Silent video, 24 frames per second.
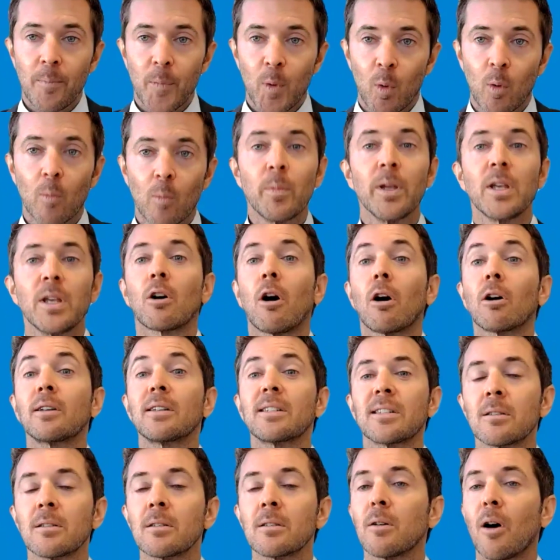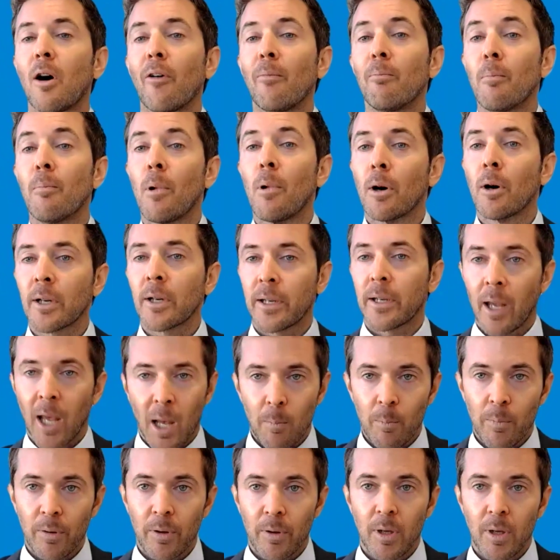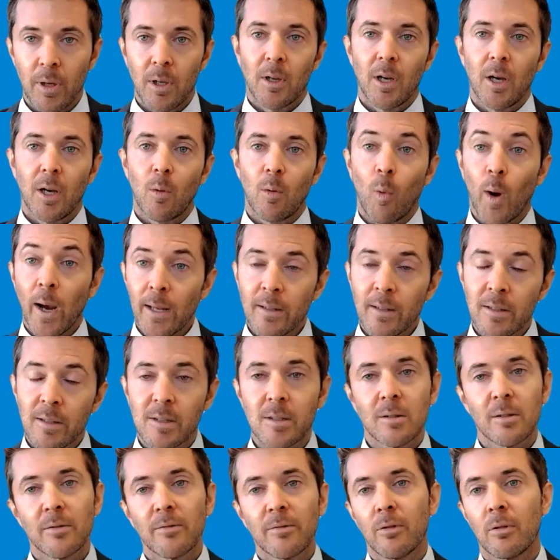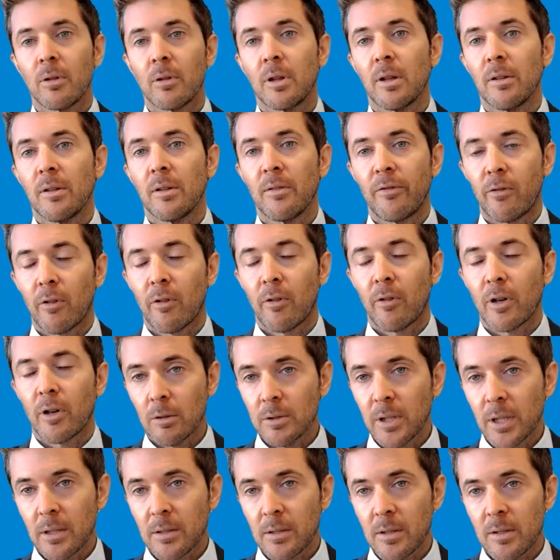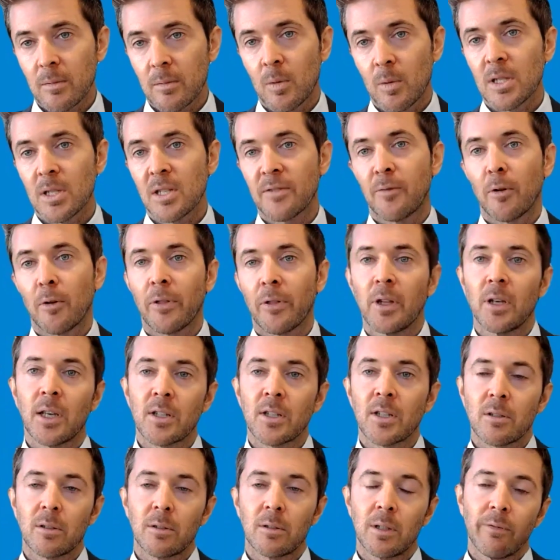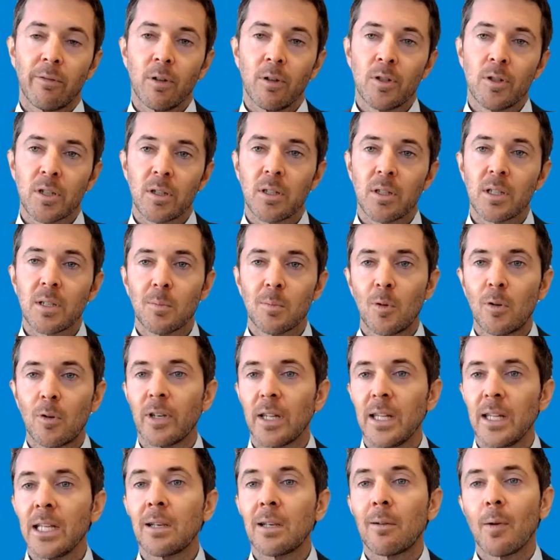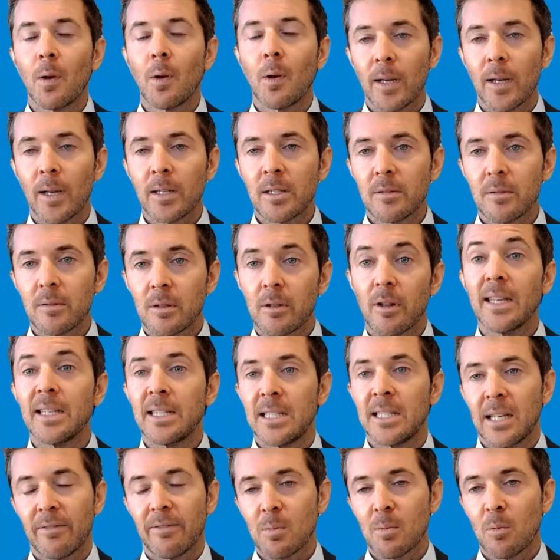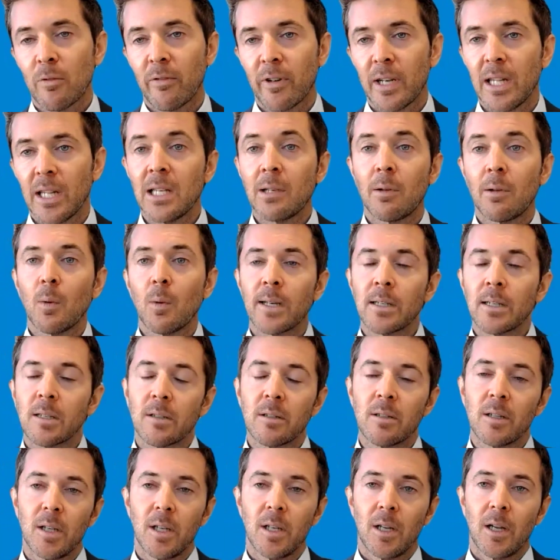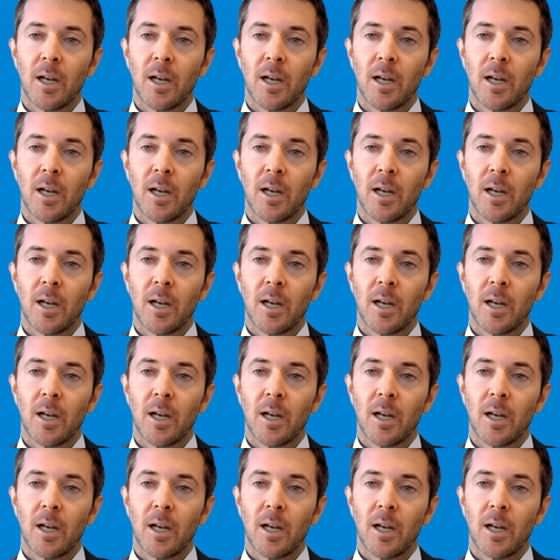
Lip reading: or be cognizant of market cap weights for its holdings, whereas Fourth Industrial Revolution is more of an equally weighted. So the ETF is more of an equally weighted